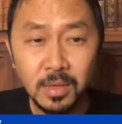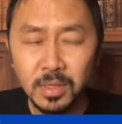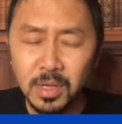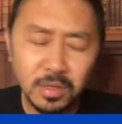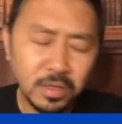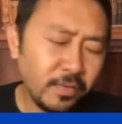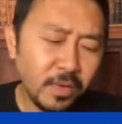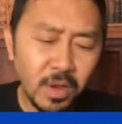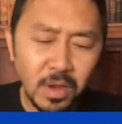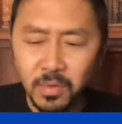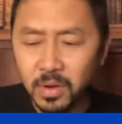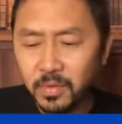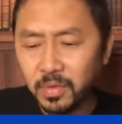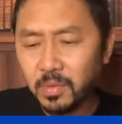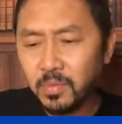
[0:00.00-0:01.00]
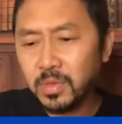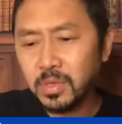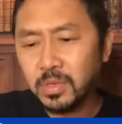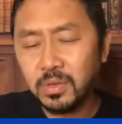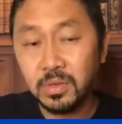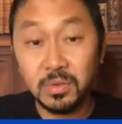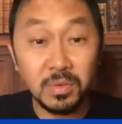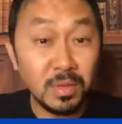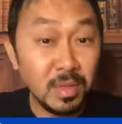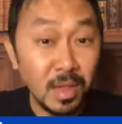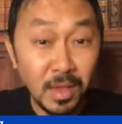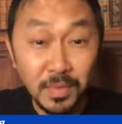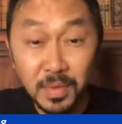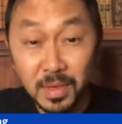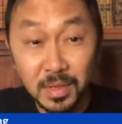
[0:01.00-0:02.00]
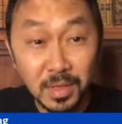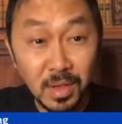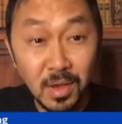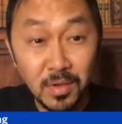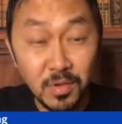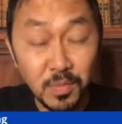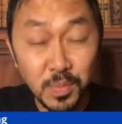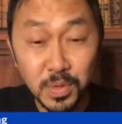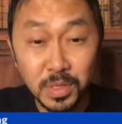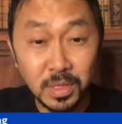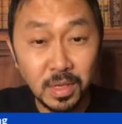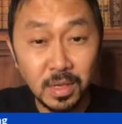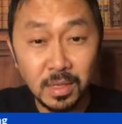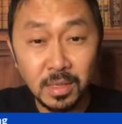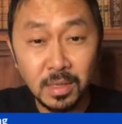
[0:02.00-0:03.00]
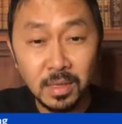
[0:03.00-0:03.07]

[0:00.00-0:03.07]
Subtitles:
Dr. Vaughn, what if someone sues you? Nothing is 100%.